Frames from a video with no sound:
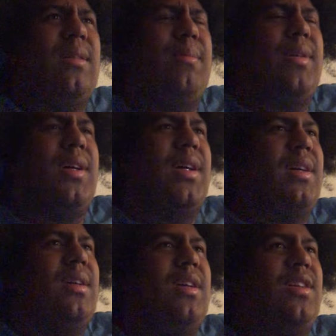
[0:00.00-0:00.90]
But
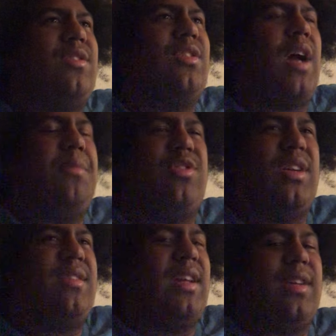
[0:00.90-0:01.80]
is there? I'm trying
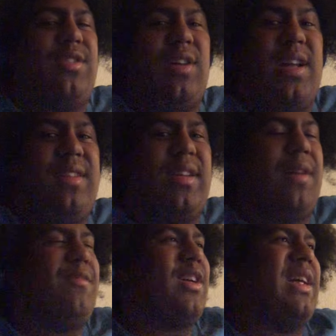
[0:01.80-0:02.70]
to think. Is there anything I'm
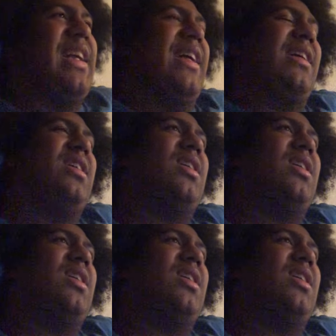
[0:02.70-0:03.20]
forgetting?